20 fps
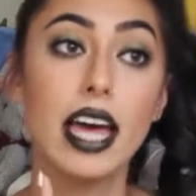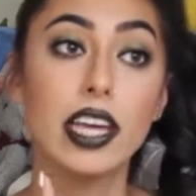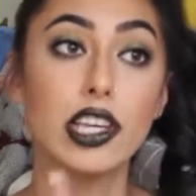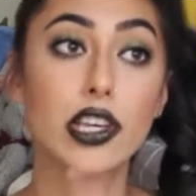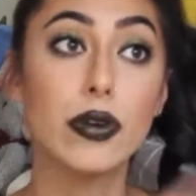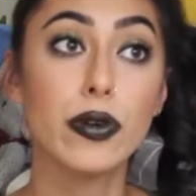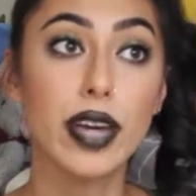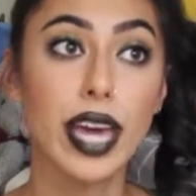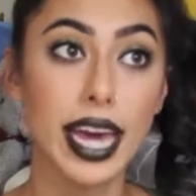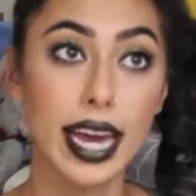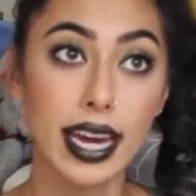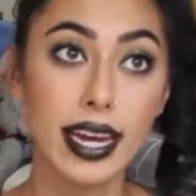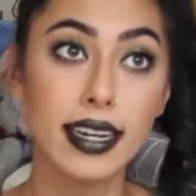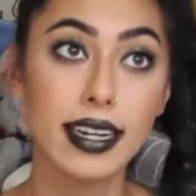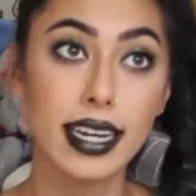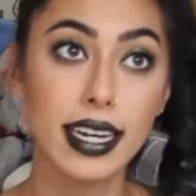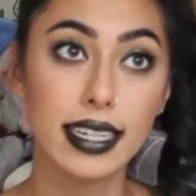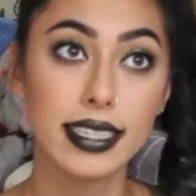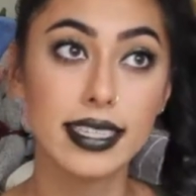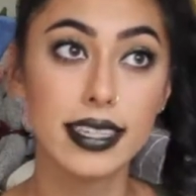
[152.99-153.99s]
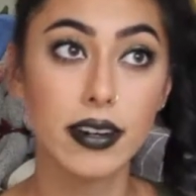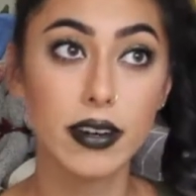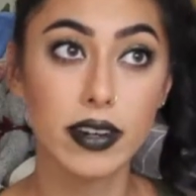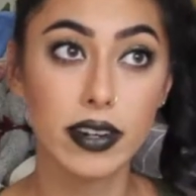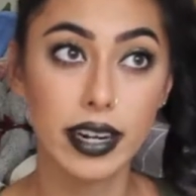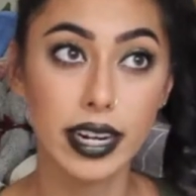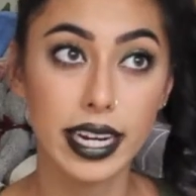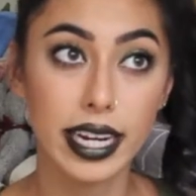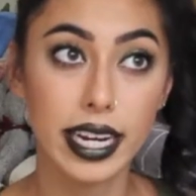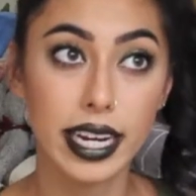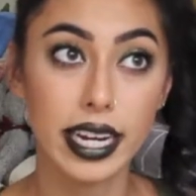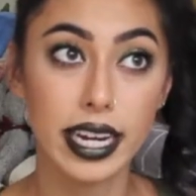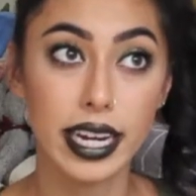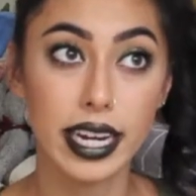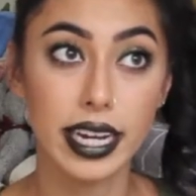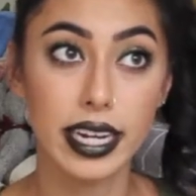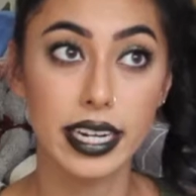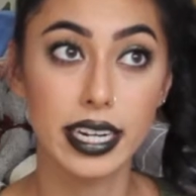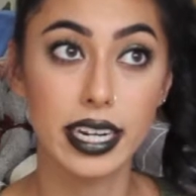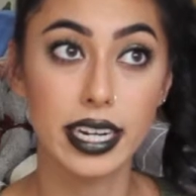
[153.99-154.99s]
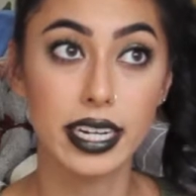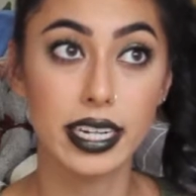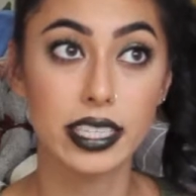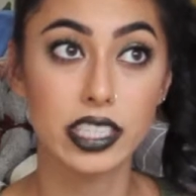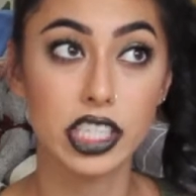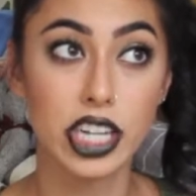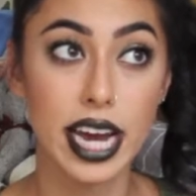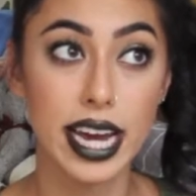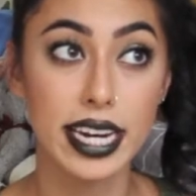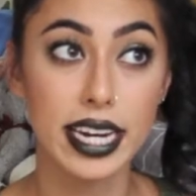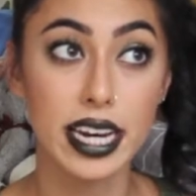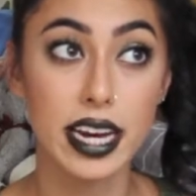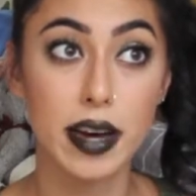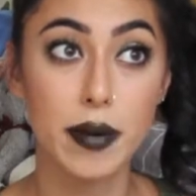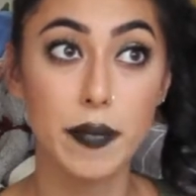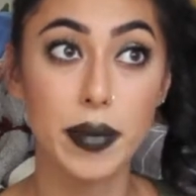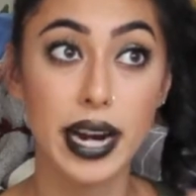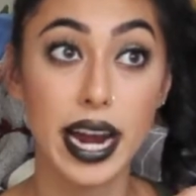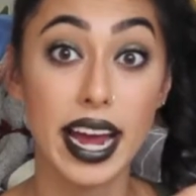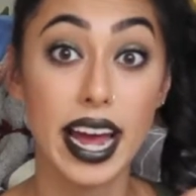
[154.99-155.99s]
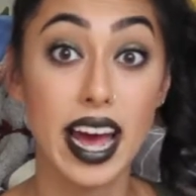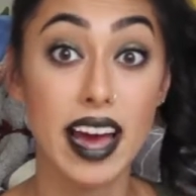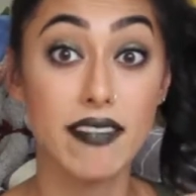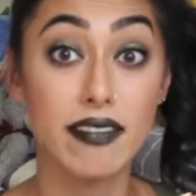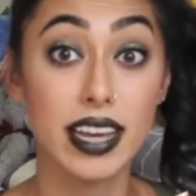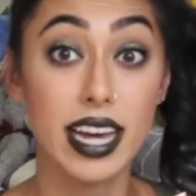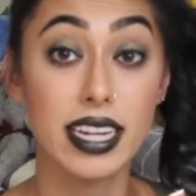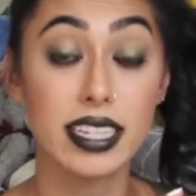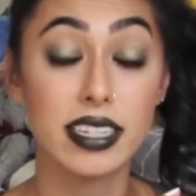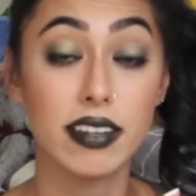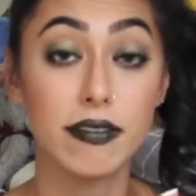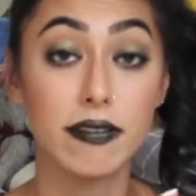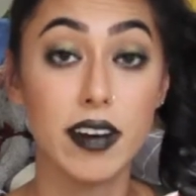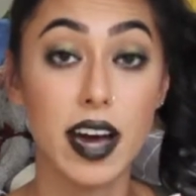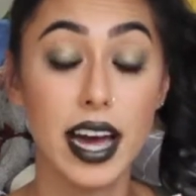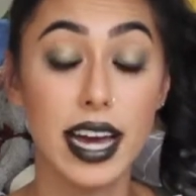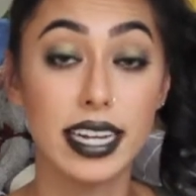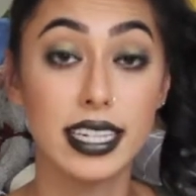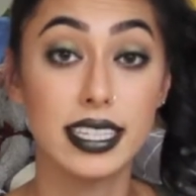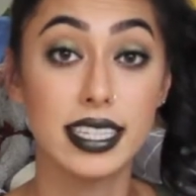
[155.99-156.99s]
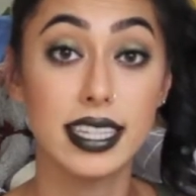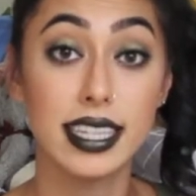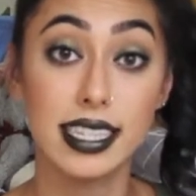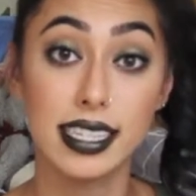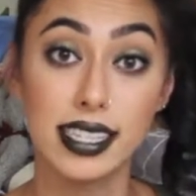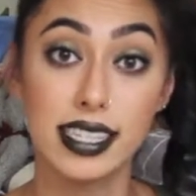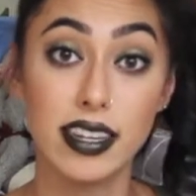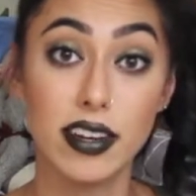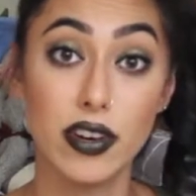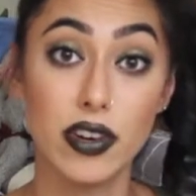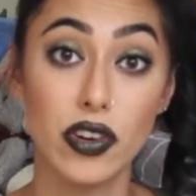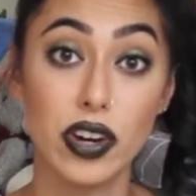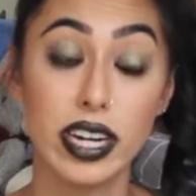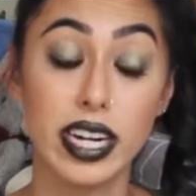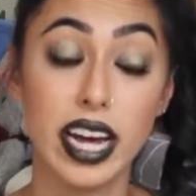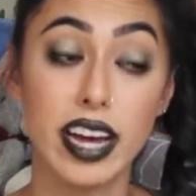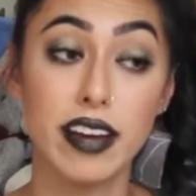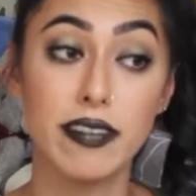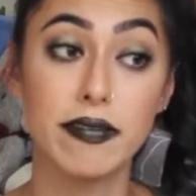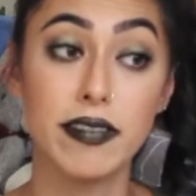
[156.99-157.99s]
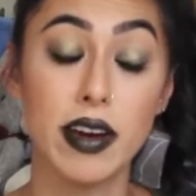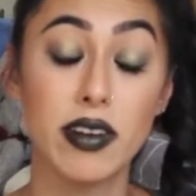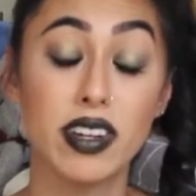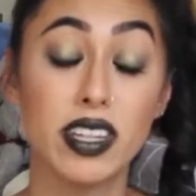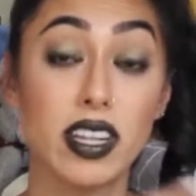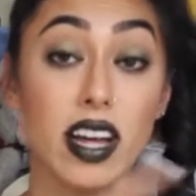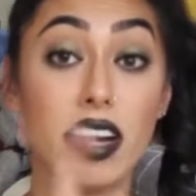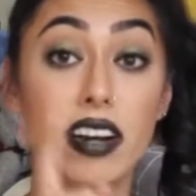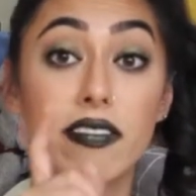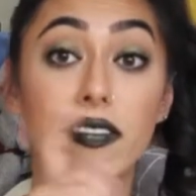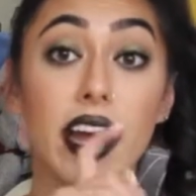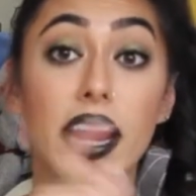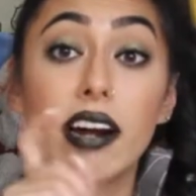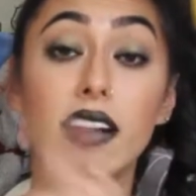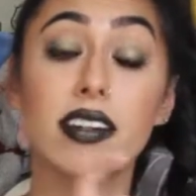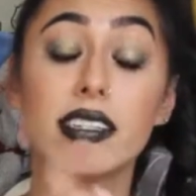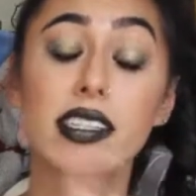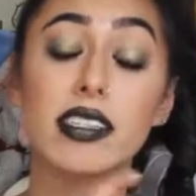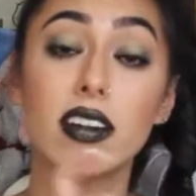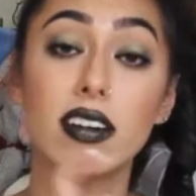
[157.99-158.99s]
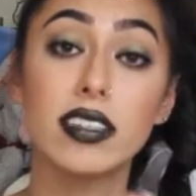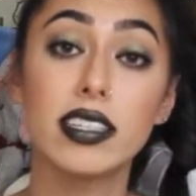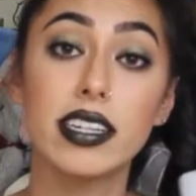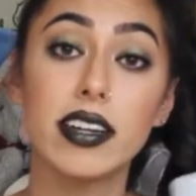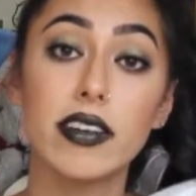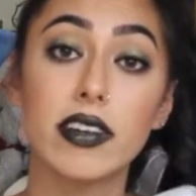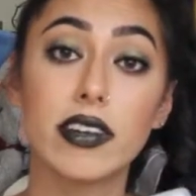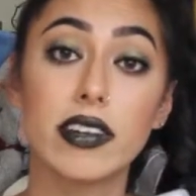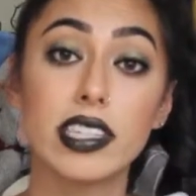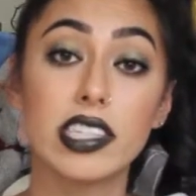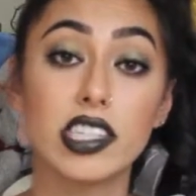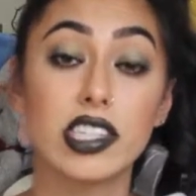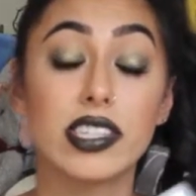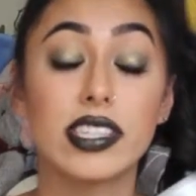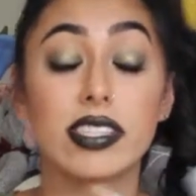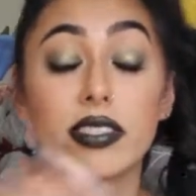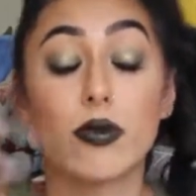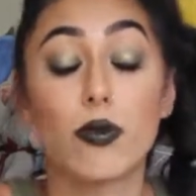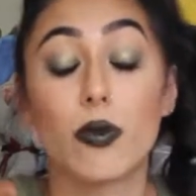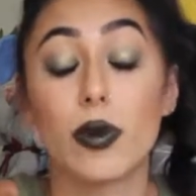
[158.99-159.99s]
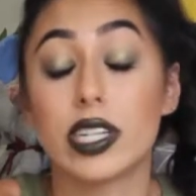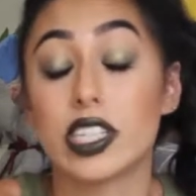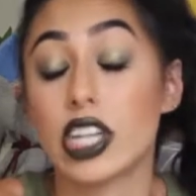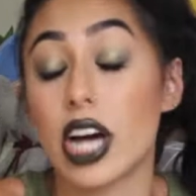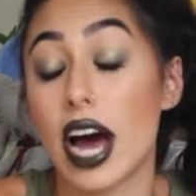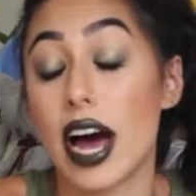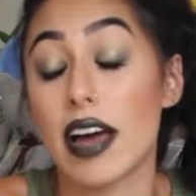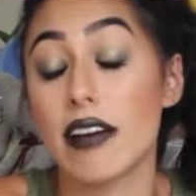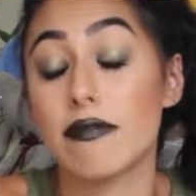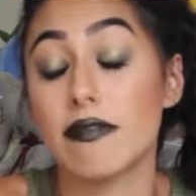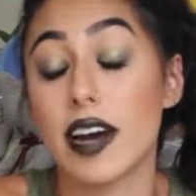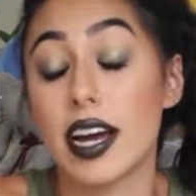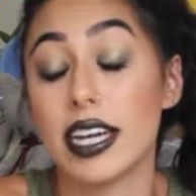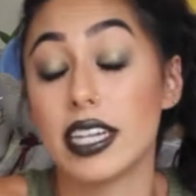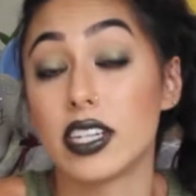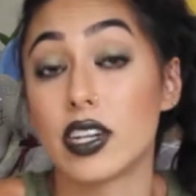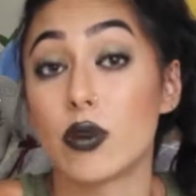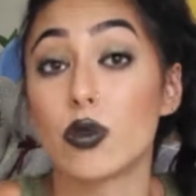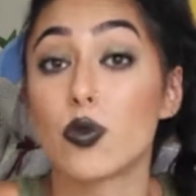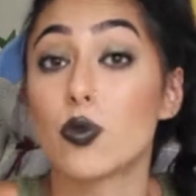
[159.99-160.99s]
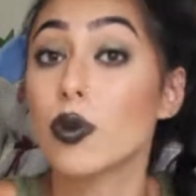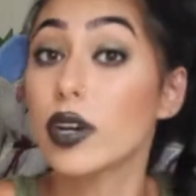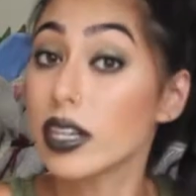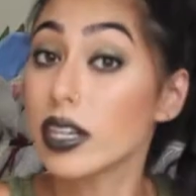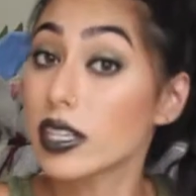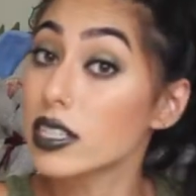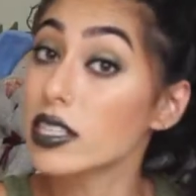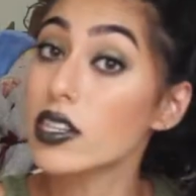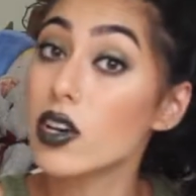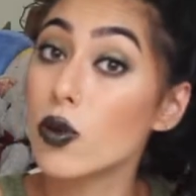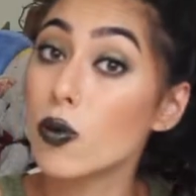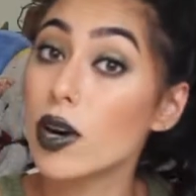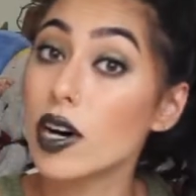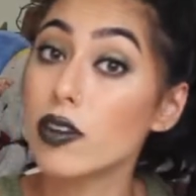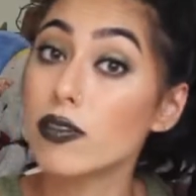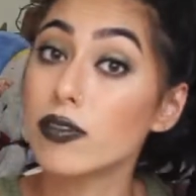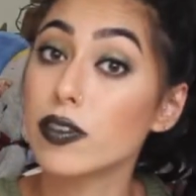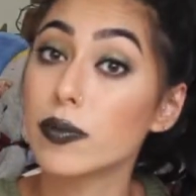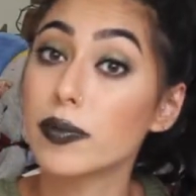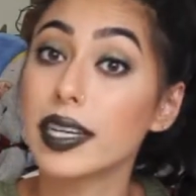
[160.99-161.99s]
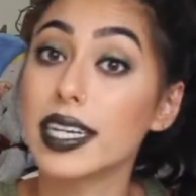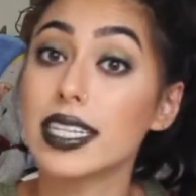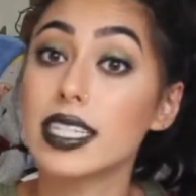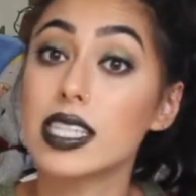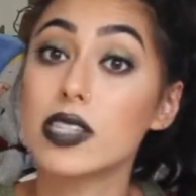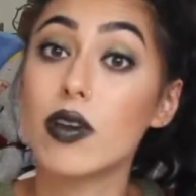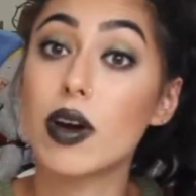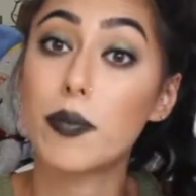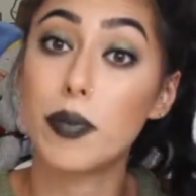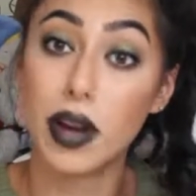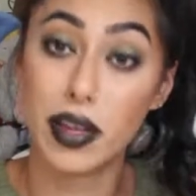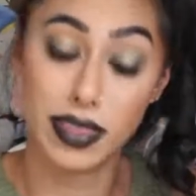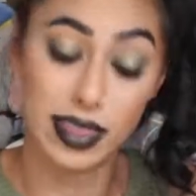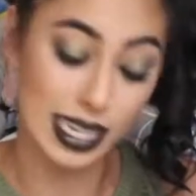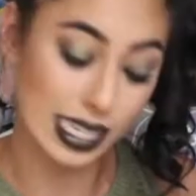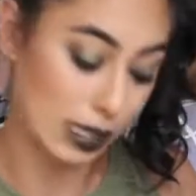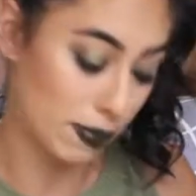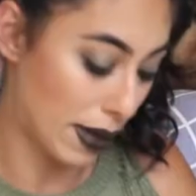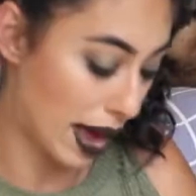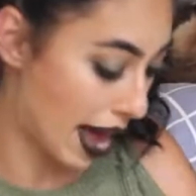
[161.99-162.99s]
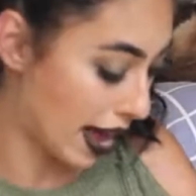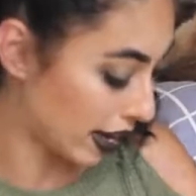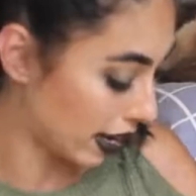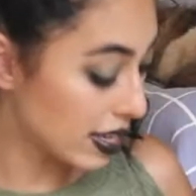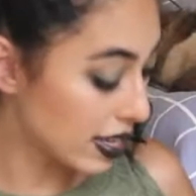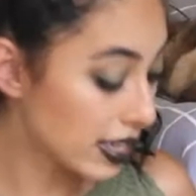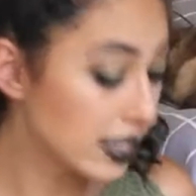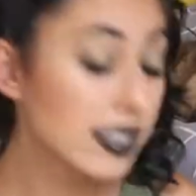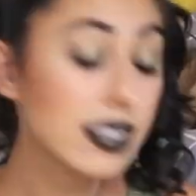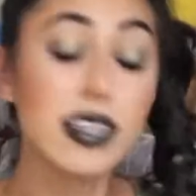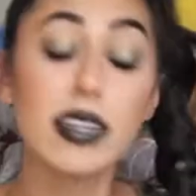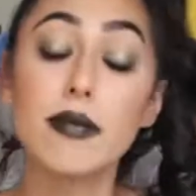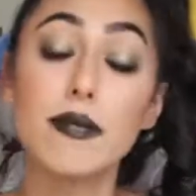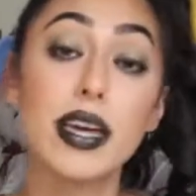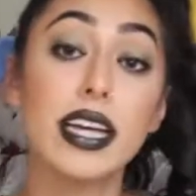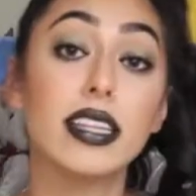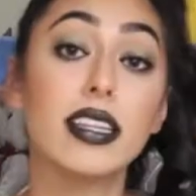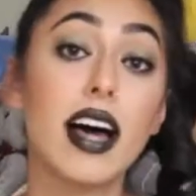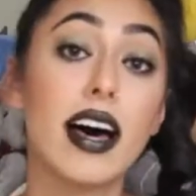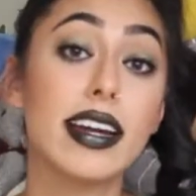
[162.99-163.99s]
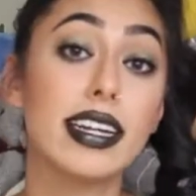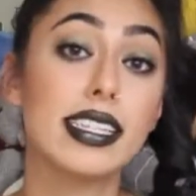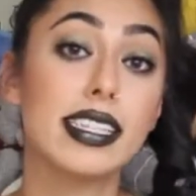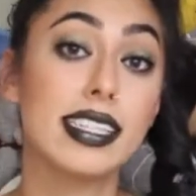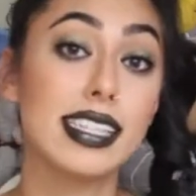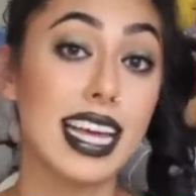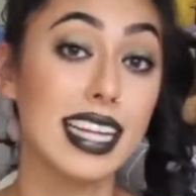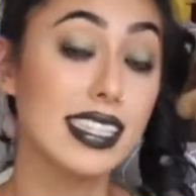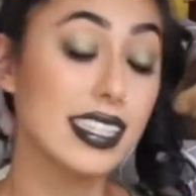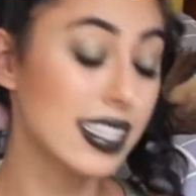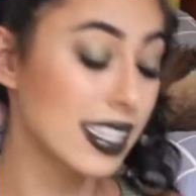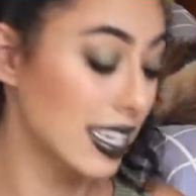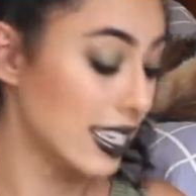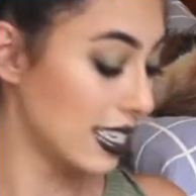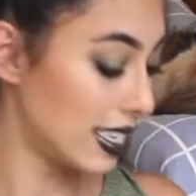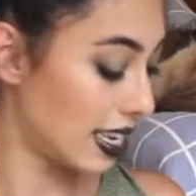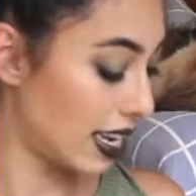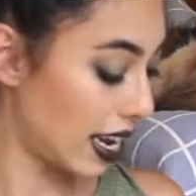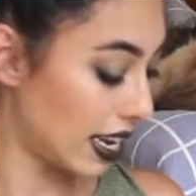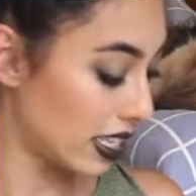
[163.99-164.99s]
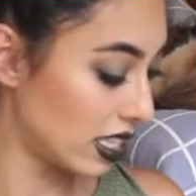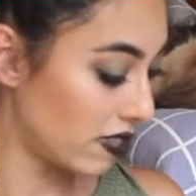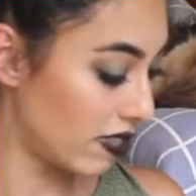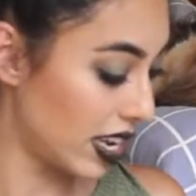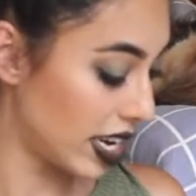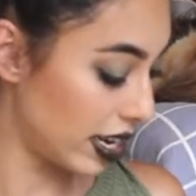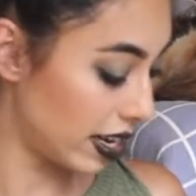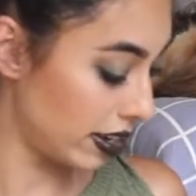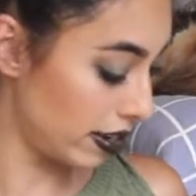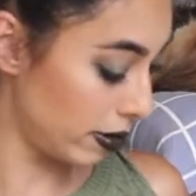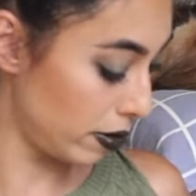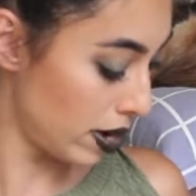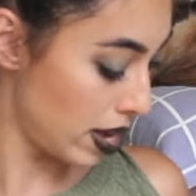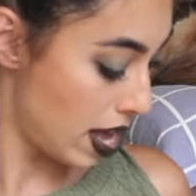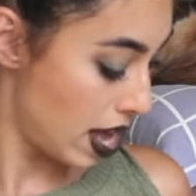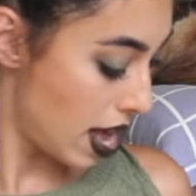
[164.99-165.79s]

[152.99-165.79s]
You can get deodorant in China, but I have yet to find this deodorant. I've found a lot of aerosol deodorants, which I find don't work so well for me, so I brought this back. There's going to be a lot of scents in today's video.